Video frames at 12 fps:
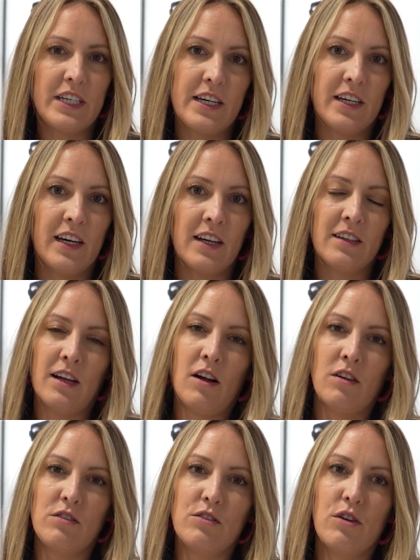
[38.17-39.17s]
and then
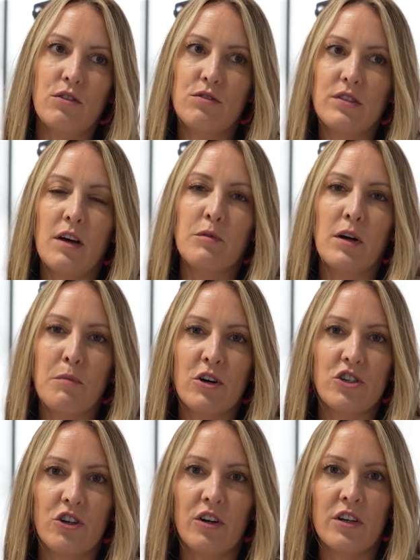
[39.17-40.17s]
also some
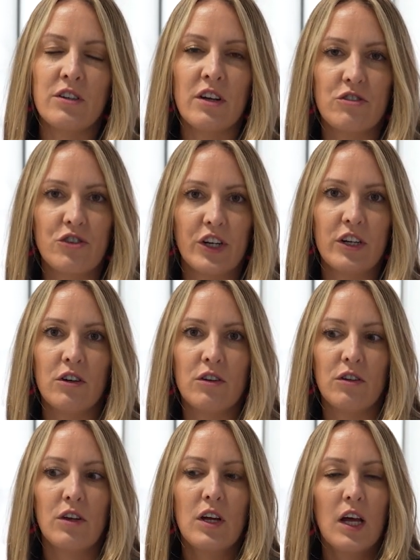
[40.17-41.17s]
commercial and
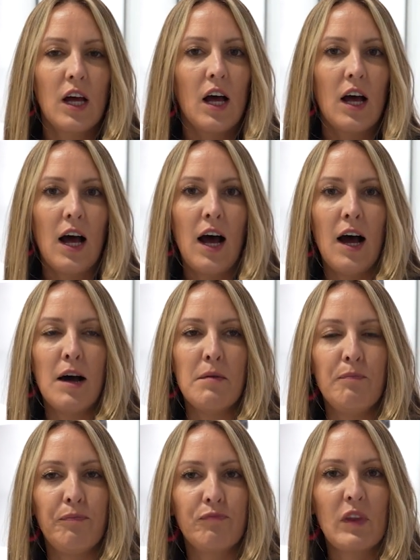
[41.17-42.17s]
industrial
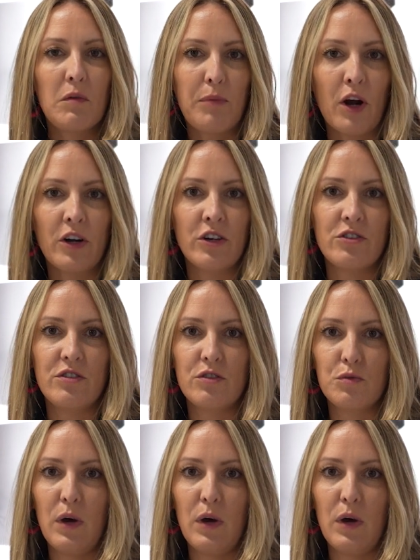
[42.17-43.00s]
partners as